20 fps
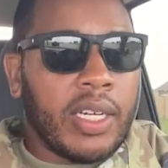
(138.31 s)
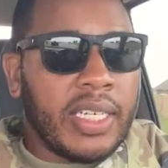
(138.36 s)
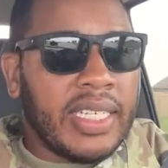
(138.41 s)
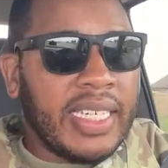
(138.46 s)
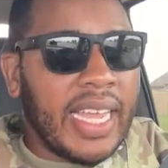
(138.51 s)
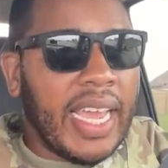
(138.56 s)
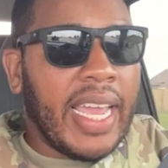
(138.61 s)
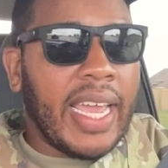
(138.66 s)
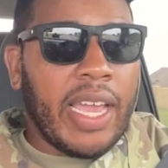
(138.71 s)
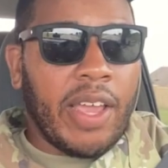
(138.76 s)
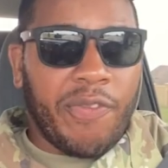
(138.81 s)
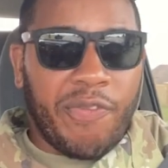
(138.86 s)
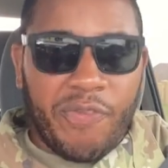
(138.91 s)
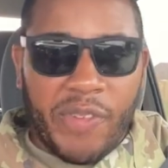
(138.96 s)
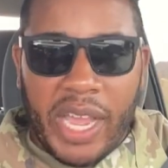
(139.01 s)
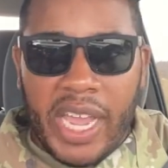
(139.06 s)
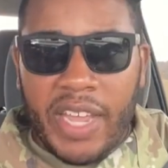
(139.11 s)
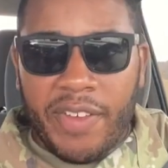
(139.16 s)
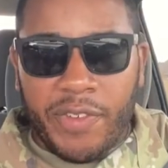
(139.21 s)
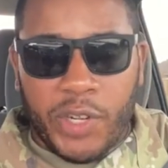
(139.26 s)
dead
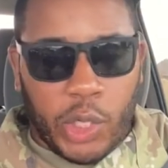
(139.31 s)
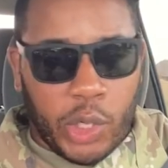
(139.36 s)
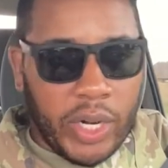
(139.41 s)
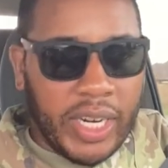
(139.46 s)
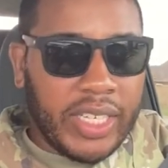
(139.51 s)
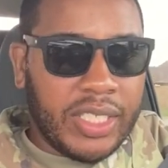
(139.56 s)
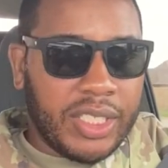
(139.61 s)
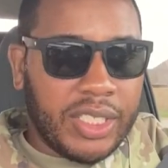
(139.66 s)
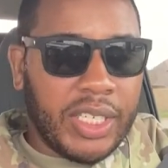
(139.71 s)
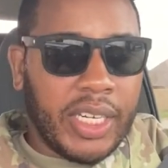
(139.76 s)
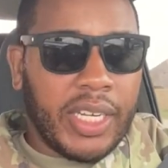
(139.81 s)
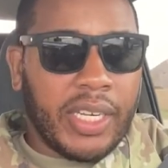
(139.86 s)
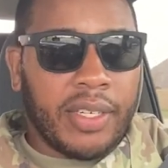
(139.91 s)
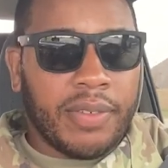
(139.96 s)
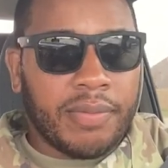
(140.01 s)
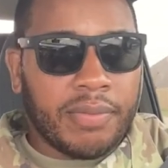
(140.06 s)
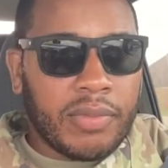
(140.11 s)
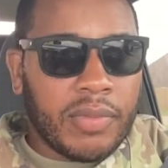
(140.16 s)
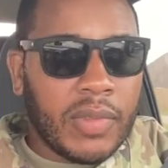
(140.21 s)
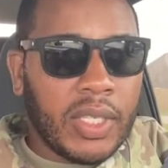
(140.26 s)
faith
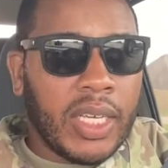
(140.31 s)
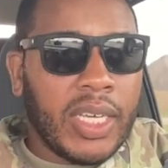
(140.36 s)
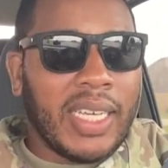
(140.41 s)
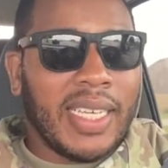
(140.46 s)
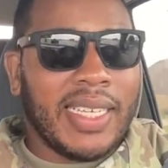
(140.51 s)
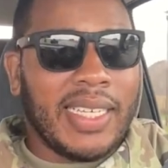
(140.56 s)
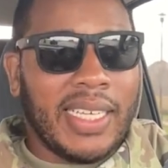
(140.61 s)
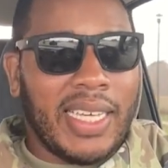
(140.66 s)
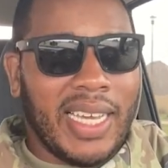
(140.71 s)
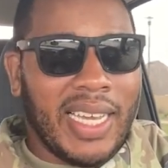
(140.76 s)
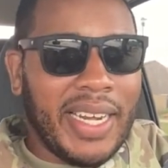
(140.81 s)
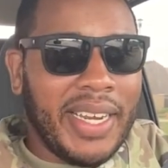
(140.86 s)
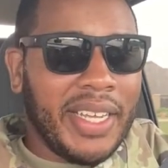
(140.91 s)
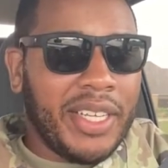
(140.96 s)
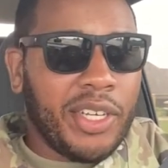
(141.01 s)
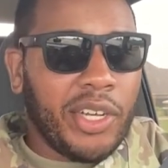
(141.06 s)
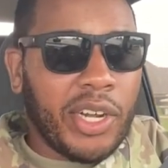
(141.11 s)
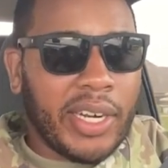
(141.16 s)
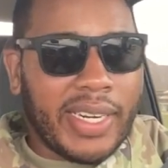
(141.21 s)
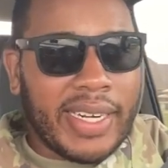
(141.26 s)
Christian get in
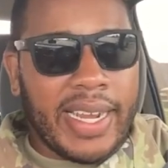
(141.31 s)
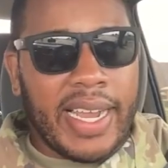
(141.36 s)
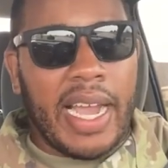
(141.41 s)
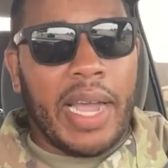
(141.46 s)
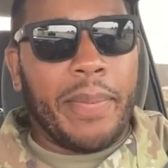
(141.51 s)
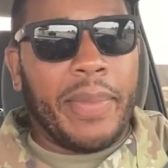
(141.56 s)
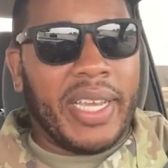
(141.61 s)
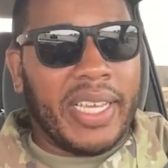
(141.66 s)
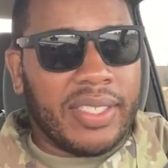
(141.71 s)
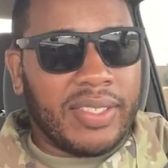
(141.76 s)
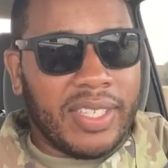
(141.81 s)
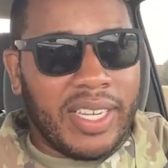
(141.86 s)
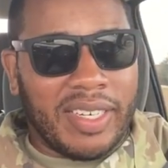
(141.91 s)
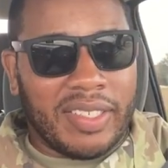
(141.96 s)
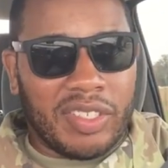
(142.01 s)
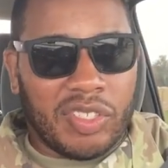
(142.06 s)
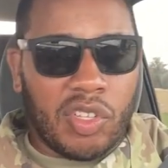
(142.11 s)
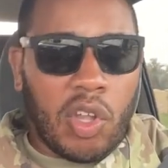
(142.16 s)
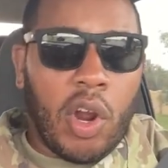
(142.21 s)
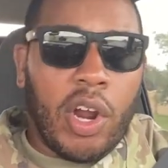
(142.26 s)
your comments and
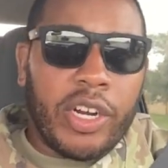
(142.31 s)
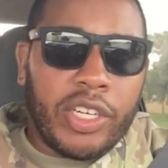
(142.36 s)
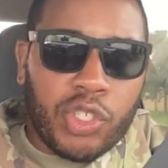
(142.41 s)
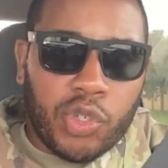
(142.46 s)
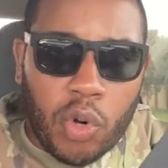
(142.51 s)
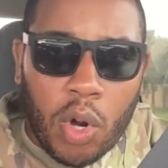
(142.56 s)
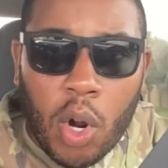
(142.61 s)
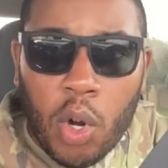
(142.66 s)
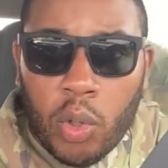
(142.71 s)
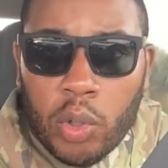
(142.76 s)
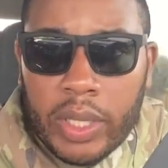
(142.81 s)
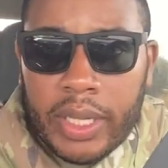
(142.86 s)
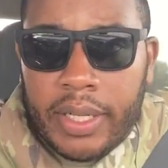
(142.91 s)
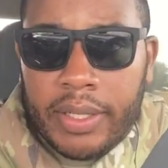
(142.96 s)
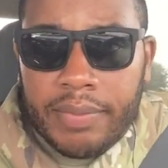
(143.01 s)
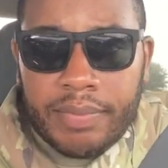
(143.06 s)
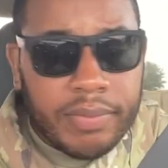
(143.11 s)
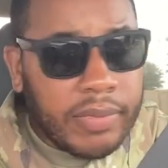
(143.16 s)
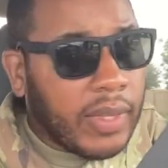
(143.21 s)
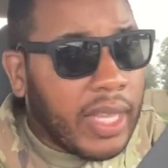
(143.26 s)
start trolling.
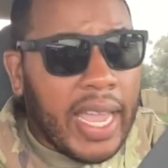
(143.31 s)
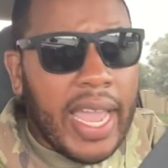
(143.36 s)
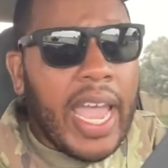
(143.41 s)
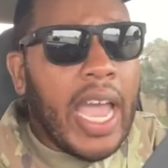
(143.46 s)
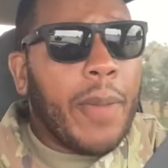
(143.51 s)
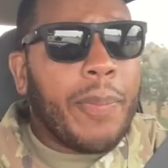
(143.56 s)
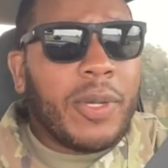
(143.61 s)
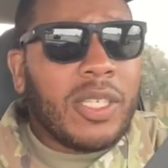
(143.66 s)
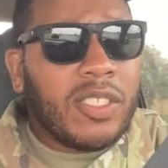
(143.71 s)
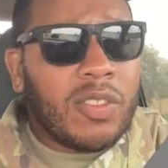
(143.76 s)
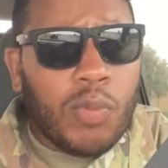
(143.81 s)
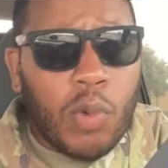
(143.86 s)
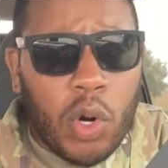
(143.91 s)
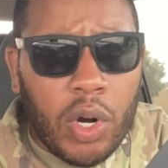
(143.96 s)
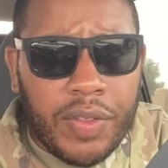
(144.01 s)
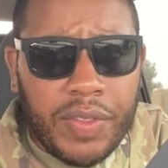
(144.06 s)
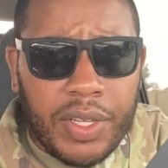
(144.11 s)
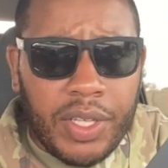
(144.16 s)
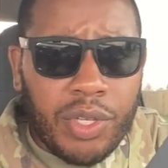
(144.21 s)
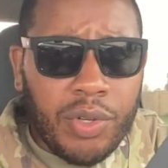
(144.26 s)
Happens
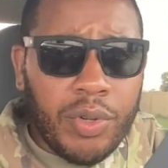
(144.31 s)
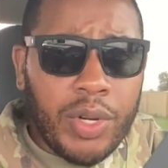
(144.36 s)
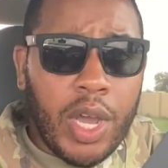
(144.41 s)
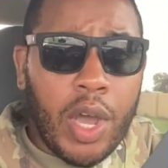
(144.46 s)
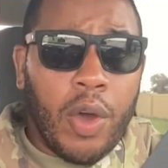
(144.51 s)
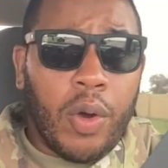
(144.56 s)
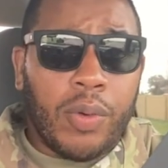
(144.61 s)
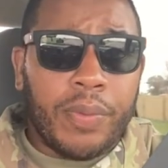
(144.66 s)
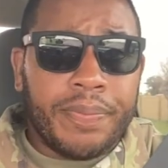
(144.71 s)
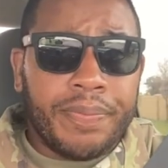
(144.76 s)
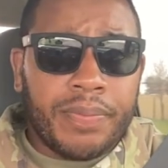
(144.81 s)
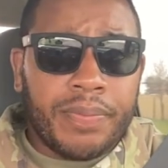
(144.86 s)
more than you know.